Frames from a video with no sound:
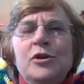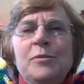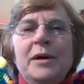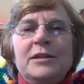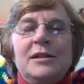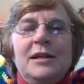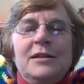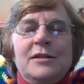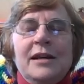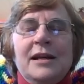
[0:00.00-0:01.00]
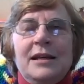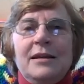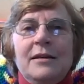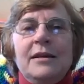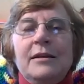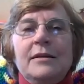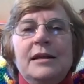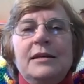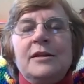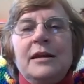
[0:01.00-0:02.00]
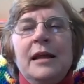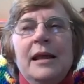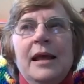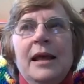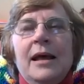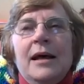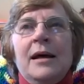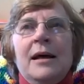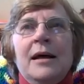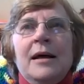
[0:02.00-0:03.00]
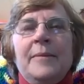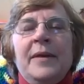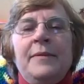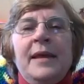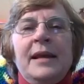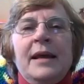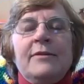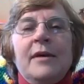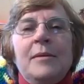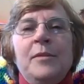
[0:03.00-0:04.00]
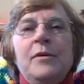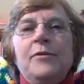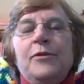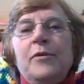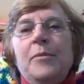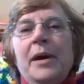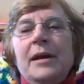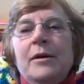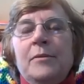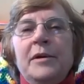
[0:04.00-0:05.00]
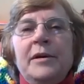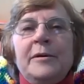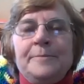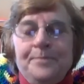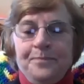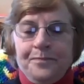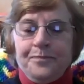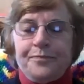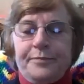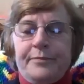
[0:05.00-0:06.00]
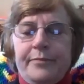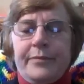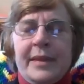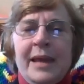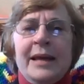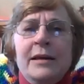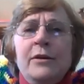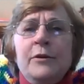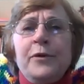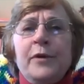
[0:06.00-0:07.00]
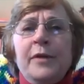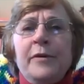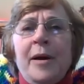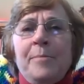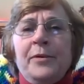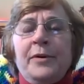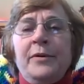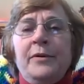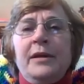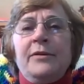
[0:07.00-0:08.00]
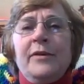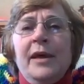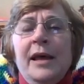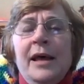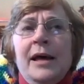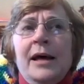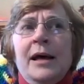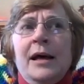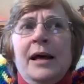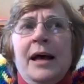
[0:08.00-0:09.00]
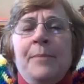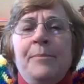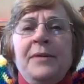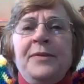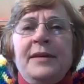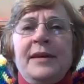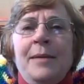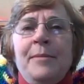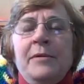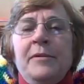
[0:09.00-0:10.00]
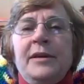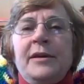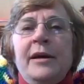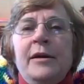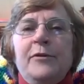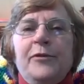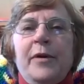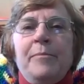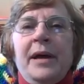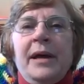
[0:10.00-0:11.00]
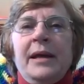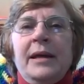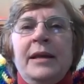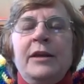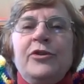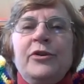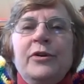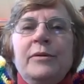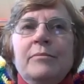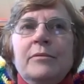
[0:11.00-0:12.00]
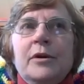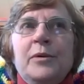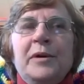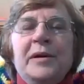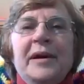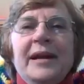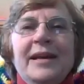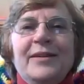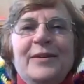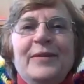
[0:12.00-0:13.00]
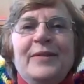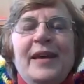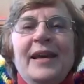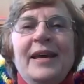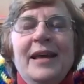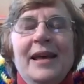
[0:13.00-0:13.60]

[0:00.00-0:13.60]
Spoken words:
too much teaching. I did a little teaching. And then as I moved through my career, I looked for other opportunities. About the time I retired from my initial career, I guess you'd say,